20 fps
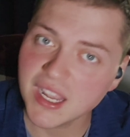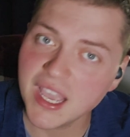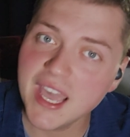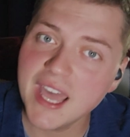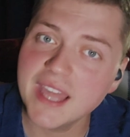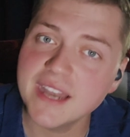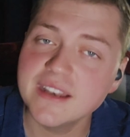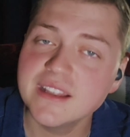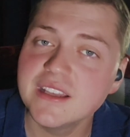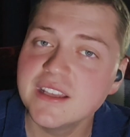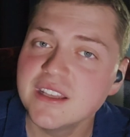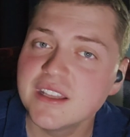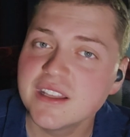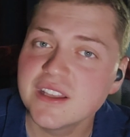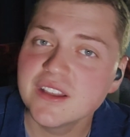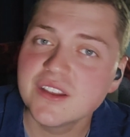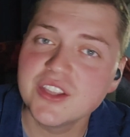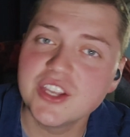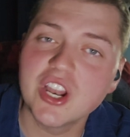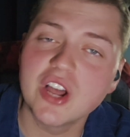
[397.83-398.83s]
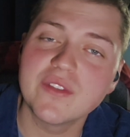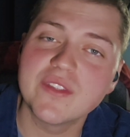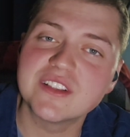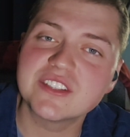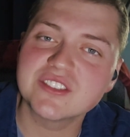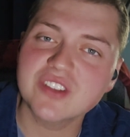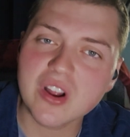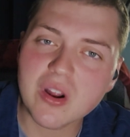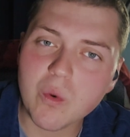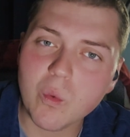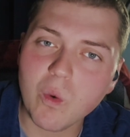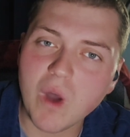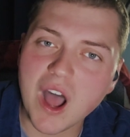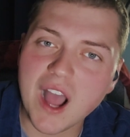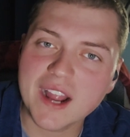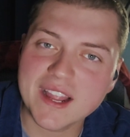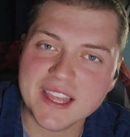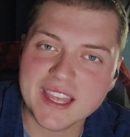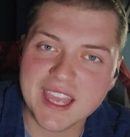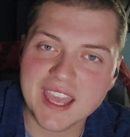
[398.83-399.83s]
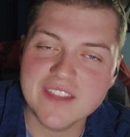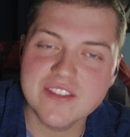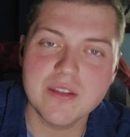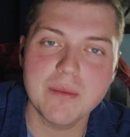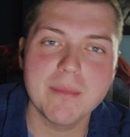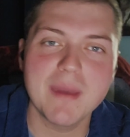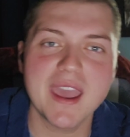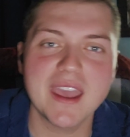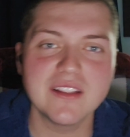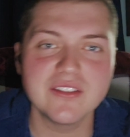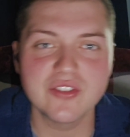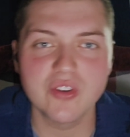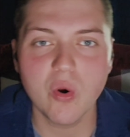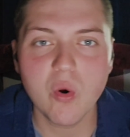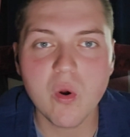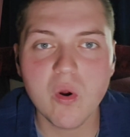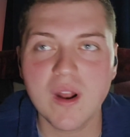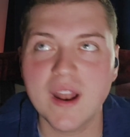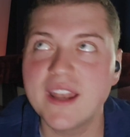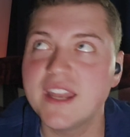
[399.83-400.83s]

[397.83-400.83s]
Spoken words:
And they start walking in the main door,